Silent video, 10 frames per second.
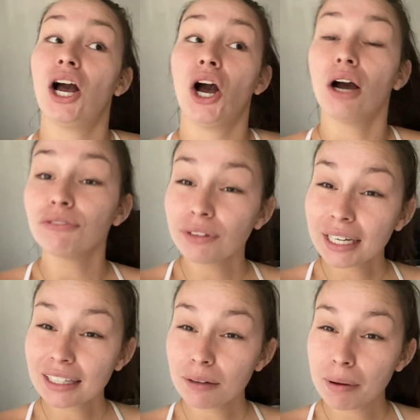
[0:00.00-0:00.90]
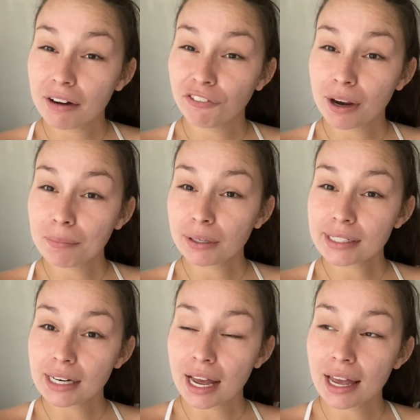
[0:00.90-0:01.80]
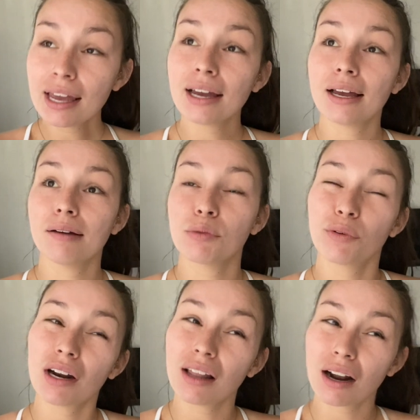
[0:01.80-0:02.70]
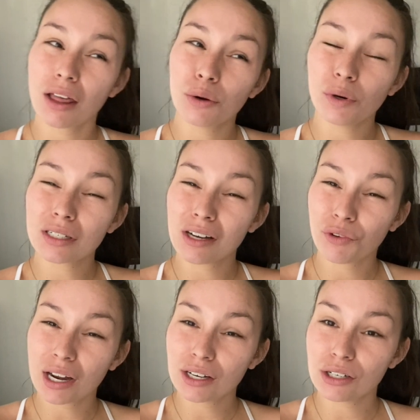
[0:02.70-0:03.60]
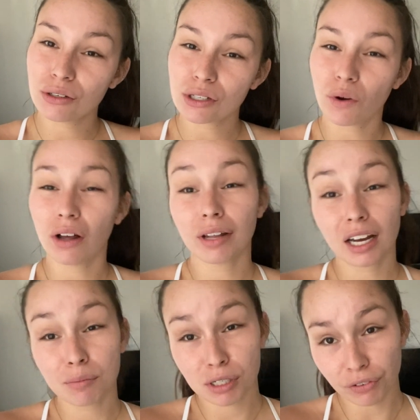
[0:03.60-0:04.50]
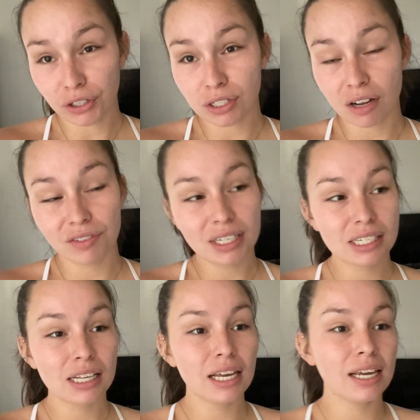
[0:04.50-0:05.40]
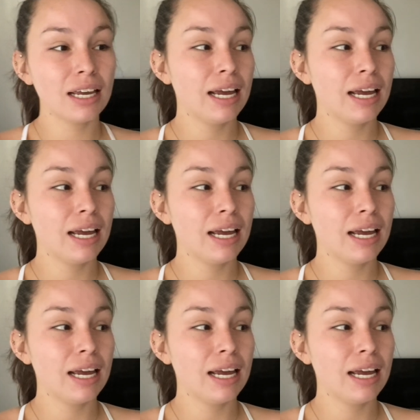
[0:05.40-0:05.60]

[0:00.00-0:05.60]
hopefully get the bed frame built today, but we've got a lot of other work stuff we gotta do, so all that comes first, obviously.